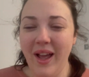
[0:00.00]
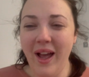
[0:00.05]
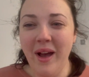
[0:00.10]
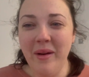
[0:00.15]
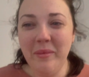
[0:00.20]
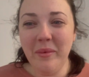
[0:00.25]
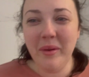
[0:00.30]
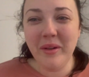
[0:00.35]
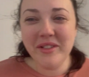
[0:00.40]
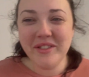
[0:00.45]

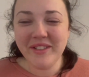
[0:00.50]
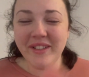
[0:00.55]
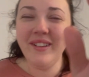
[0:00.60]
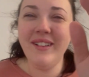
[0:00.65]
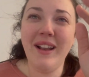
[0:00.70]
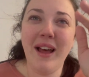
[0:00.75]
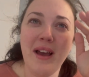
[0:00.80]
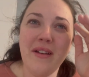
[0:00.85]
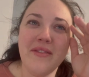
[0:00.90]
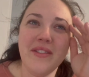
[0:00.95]
I'm also
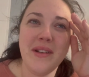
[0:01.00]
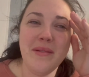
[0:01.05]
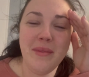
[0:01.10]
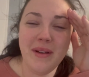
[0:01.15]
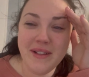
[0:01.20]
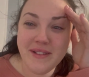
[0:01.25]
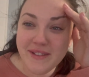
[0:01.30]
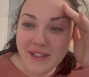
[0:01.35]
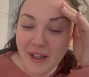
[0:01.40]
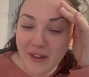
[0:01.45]
laughing at
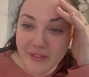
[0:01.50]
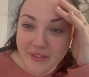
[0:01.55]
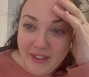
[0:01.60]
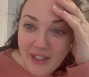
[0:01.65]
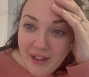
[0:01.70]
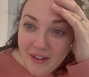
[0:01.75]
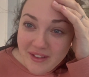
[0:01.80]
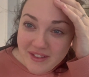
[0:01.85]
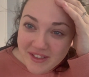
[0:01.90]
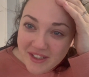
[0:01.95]
myself
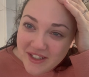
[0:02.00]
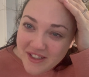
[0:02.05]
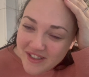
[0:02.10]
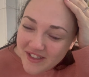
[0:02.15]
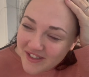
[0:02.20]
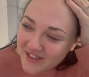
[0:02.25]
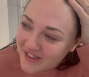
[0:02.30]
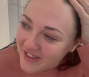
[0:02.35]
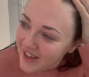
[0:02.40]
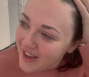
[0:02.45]
now
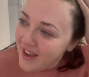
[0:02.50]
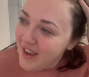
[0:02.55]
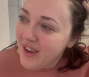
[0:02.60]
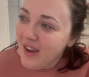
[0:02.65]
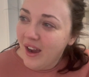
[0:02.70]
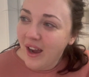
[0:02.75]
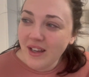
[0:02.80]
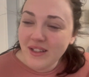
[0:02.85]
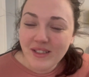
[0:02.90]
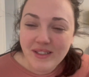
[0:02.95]
because
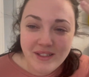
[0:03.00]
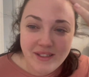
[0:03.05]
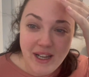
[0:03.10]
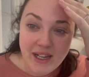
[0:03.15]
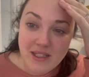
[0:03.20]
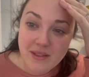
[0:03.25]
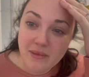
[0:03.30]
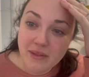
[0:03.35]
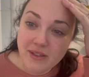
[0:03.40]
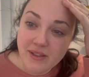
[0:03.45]
I just
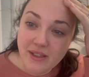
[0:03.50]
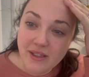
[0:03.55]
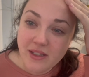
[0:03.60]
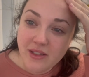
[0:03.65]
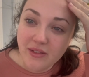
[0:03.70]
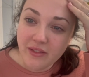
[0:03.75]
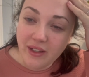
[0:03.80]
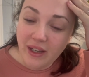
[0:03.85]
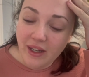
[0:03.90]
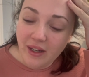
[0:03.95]
texted my
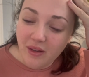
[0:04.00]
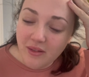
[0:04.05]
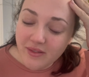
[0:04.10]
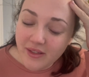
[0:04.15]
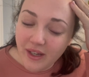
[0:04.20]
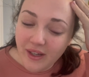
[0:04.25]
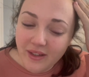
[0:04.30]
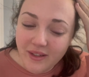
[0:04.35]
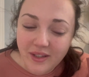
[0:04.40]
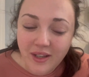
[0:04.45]
sister again. I was
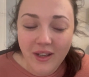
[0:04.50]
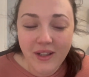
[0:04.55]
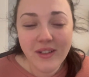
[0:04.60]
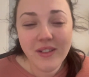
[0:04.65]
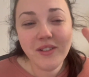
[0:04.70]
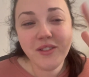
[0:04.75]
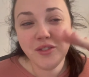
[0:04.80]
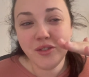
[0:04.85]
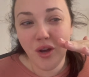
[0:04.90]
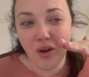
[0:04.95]
like,
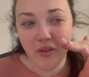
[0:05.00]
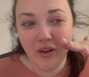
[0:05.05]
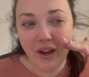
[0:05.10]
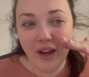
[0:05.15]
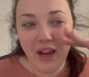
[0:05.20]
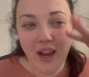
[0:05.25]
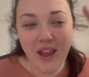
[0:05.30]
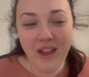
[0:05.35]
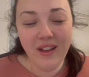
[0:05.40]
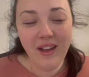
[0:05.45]

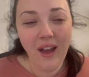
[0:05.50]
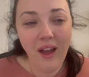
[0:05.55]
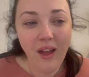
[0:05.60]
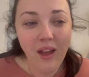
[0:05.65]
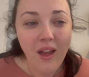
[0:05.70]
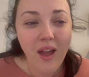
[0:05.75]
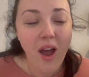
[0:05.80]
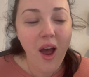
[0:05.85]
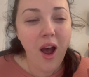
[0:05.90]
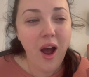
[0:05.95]
sorry,
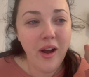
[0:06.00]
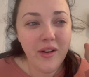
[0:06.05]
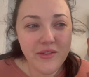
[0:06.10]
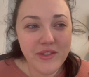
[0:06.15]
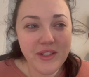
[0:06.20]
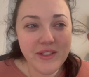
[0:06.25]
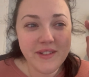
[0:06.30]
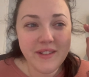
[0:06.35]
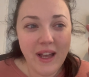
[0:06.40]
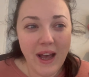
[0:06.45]
I've
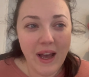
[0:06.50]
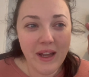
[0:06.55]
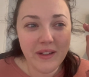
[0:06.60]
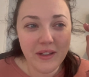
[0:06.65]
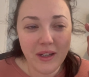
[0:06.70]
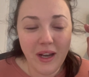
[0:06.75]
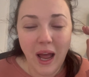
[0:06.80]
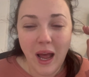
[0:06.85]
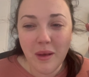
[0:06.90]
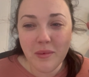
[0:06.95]
just had
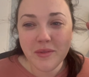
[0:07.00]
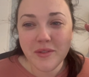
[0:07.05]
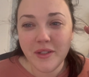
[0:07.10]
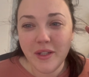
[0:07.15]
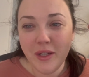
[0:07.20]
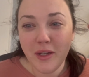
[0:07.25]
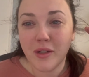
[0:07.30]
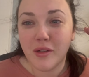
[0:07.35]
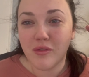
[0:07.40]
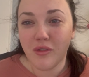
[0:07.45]
an
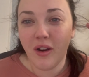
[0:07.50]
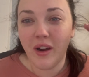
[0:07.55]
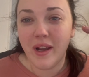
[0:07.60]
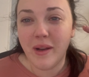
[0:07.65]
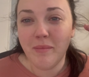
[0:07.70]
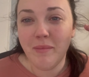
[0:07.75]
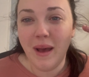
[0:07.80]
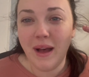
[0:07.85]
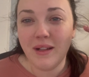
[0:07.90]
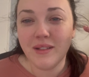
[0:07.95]
absolute
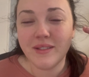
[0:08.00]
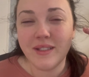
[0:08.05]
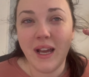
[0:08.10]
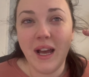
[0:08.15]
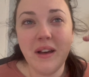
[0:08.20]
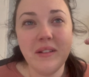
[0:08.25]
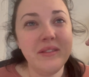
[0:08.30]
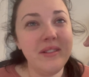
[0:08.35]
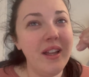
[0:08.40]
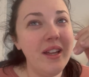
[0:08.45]
crying
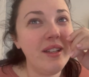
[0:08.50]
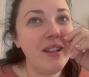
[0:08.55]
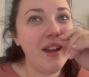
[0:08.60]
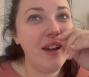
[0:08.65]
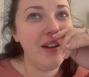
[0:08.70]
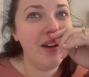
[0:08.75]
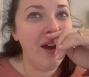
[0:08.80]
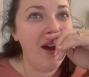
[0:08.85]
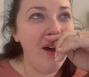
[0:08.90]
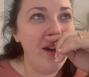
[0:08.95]
meltdown. Like,
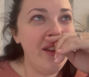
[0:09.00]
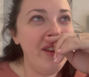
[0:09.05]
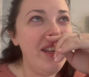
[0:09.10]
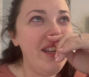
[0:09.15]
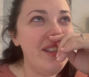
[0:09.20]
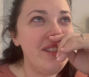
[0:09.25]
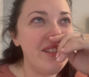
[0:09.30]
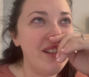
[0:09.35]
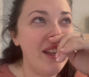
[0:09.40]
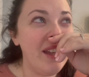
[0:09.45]
I
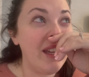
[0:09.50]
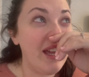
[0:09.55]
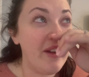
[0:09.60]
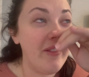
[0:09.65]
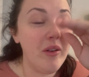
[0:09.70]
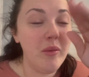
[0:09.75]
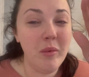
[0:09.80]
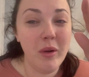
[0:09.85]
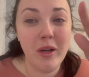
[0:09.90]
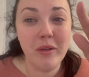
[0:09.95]
need to like have
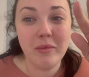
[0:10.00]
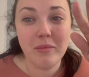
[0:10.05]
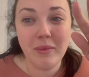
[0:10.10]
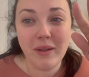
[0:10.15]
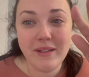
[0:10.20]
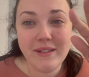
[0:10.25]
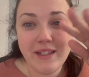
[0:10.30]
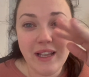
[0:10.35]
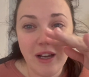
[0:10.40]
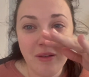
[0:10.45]
a word with
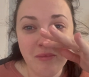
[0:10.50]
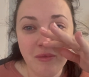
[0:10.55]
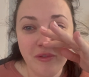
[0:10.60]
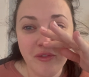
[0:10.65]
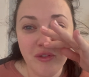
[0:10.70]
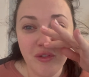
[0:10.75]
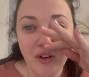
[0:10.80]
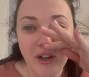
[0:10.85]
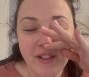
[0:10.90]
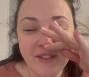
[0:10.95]
myself
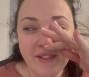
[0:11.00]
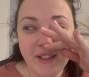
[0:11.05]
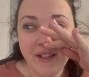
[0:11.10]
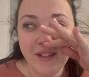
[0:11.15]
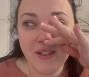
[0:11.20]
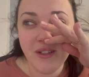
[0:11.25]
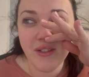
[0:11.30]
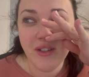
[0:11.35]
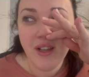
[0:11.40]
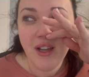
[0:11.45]
before I
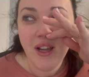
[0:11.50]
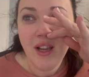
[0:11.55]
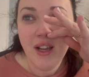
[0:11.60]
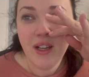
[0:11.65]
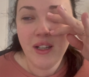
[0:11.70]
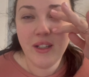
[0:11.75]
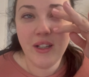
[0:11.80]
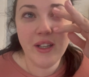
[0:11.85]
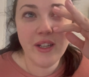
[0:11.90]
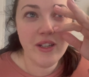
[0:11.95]
send
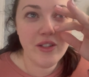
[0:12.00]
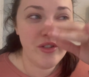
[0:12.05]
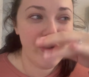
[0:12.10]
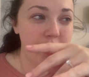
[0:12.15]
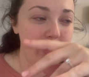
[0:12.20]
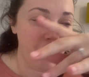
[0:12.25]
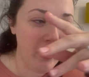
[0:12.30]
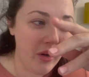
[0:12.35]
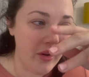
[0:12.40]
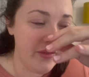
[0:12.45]
like
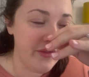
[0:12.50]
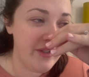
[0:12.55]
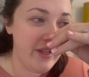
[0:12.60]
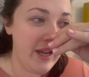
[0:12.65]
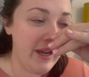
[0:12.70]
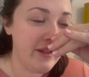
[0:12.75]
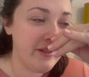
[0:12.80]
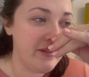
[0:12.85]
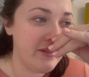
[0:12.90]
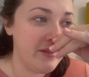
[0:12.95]
shoot off
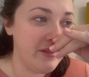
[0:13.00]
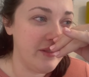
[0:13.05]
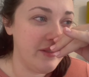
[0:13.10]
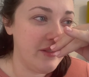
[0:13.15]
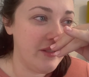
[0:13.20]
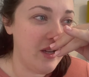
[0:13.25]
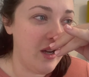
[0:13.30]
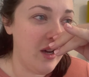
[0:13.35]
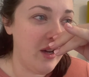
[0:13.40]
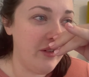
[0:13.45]
texts and
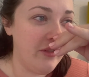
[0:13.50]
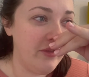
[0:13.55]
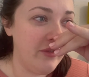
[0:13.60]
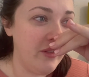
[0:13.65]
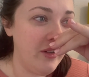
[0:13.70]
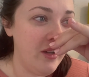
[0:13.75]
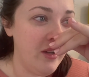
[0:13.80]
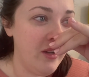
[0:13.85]
stuff.